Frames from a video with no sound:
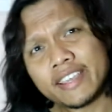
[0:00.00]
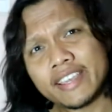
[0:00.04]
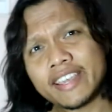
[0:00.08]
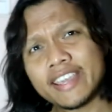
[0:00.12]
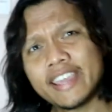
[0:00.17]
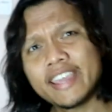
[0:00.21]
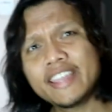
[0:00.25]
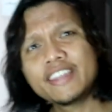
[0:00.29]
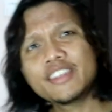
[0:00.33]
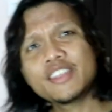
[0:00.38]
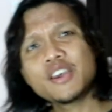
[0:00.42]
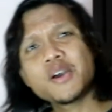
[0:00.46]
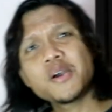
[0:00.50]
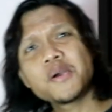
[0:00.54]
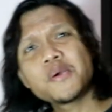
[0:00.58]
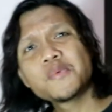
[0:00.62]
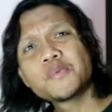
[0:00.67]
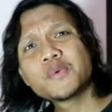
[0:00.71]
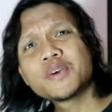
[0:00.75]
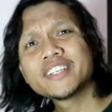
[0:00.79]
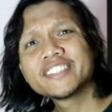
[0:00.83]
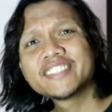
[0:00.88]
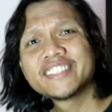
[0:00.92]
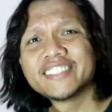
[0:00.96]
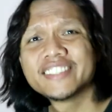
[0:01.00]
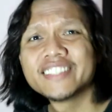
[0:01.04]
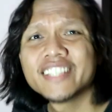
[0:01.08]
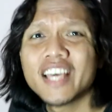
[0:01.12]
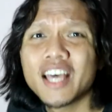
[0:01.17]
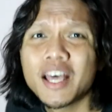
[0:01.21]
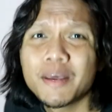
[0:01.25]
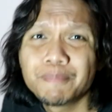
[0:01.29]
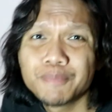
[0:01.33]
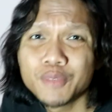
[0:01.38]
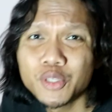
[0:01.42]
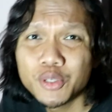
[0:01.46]
Hello, what's
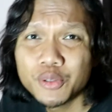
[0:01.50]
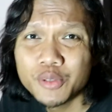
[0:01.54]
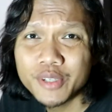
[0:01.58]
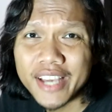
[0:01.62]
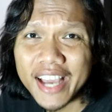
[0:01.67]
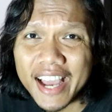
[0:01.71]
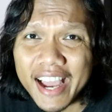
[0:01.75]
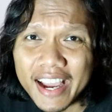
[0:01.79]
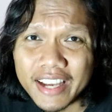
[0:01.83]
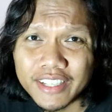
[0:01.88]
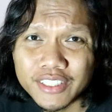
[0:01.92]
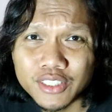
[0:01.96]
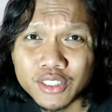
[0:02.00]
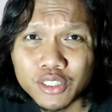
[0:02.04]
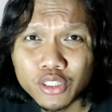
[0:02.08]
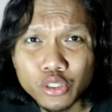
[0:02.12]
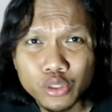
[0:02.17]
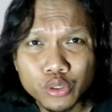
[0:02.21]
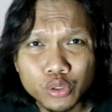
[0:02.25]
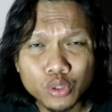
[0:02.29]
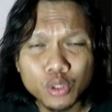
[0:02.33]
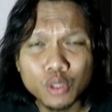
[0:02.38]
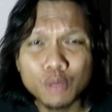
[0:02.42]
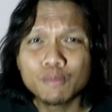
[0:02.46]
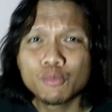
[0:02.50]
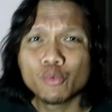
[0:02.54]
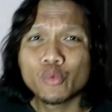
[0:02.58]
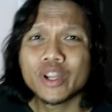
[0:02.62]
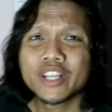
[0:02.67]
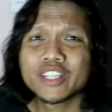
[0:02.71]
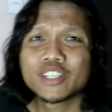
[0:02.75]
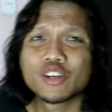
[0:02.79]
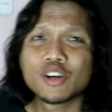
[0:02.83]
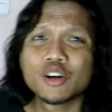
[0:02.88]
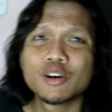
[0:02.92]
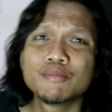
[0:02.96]
up you guys YouTube?
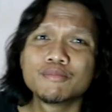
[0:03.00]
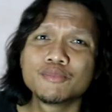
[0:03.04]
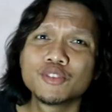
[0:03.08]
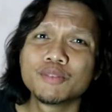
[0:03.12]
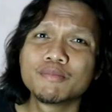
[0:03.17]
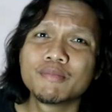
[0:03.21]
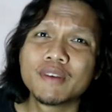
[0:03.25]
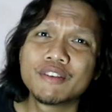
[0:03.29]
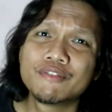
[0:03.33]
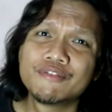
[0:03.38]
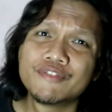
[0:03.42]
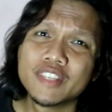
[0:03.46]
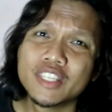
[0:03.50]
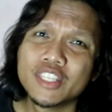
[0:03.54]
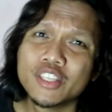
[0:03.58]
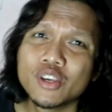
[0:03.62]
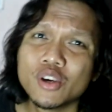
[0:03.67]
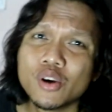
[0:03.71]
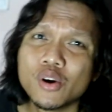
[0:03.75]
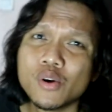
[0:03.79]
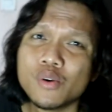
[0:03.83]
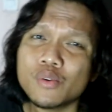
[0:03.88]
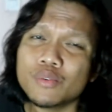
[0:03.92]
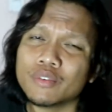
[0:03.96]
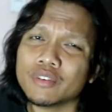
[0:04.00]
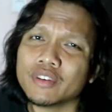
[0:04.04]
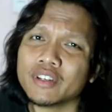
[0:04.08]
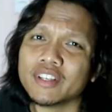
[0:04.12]
Welcome to my video.